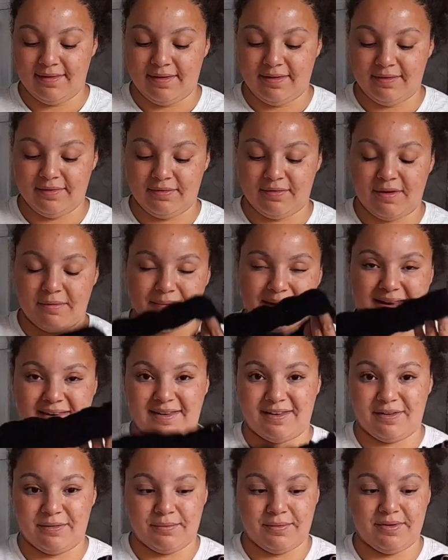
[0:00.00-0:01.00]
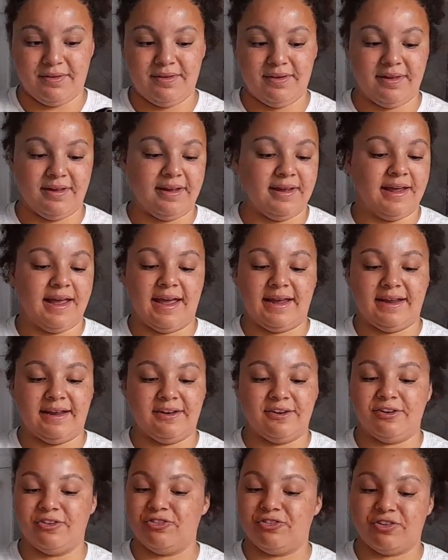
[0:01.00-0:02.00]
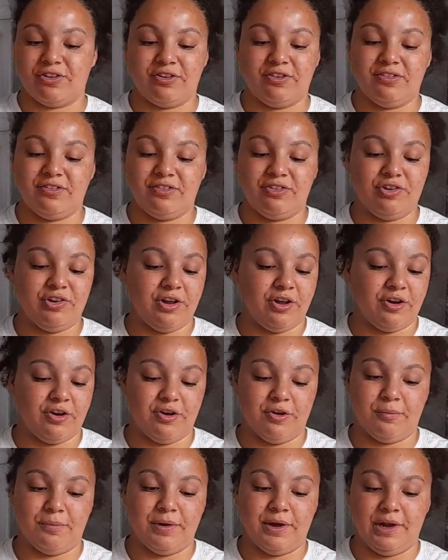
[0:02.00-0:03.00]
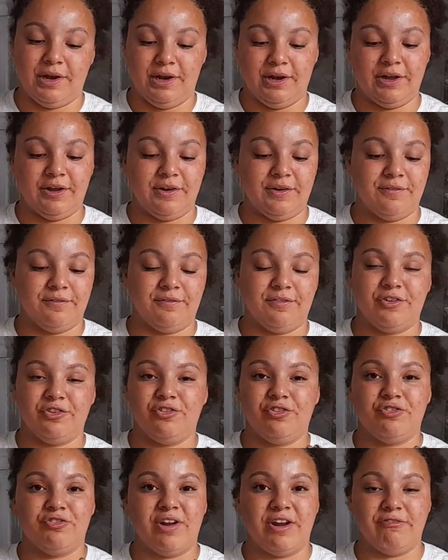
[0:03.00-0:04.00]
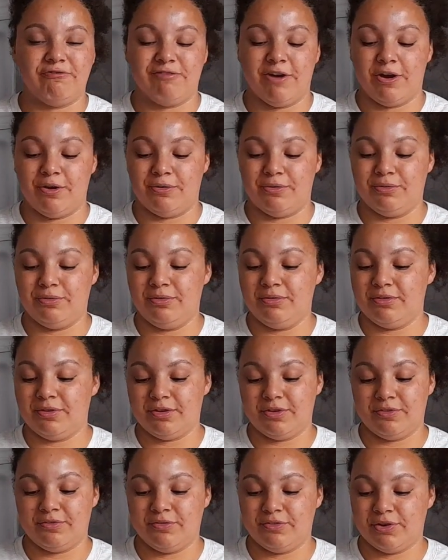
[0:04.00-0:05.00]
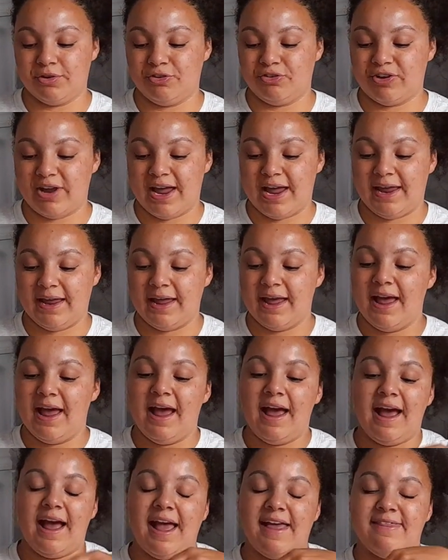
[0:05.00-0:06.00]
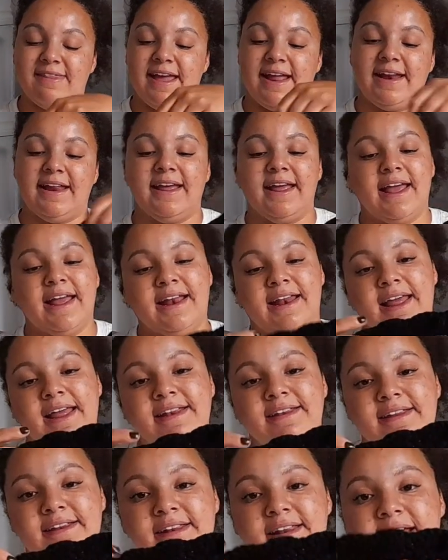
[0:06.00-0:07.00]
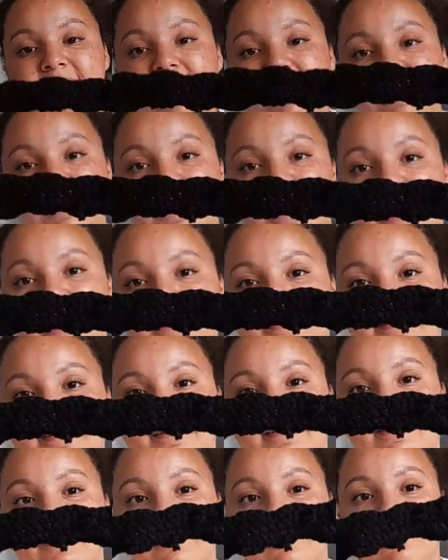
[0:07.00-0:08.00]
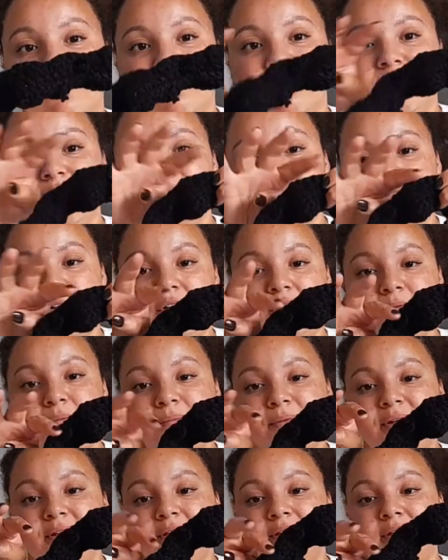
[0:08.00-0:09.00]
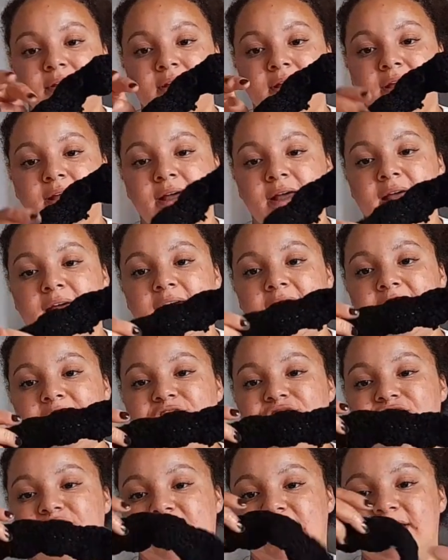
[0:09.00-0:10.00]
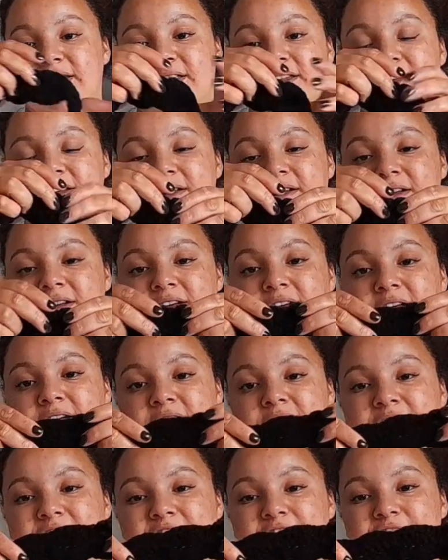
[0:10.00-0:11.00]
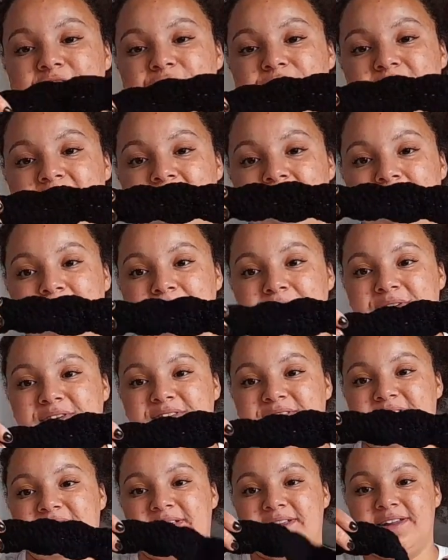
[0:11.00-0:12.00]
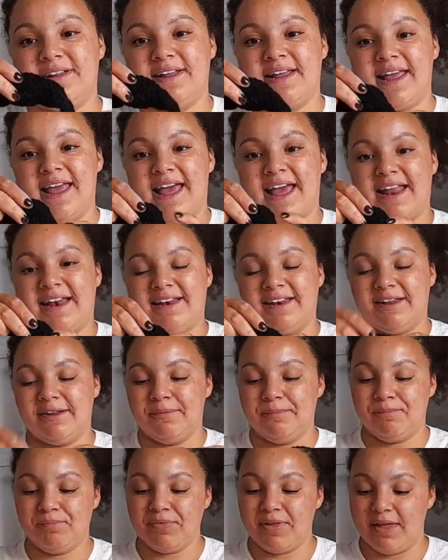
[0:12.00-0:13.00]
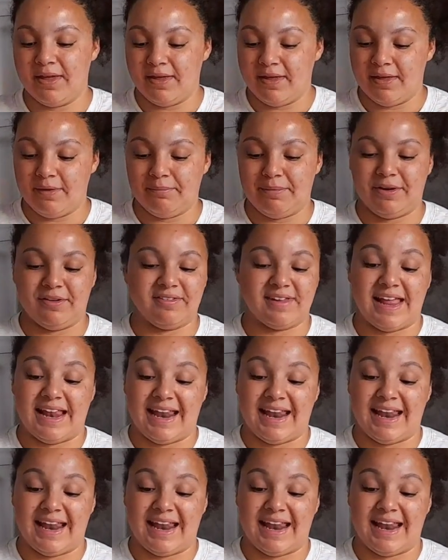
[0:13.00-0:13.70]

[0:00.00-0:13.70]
So I made this one. Again, just a couple of straight rows of crochet, and then again I did that nice scalloped edging around again because I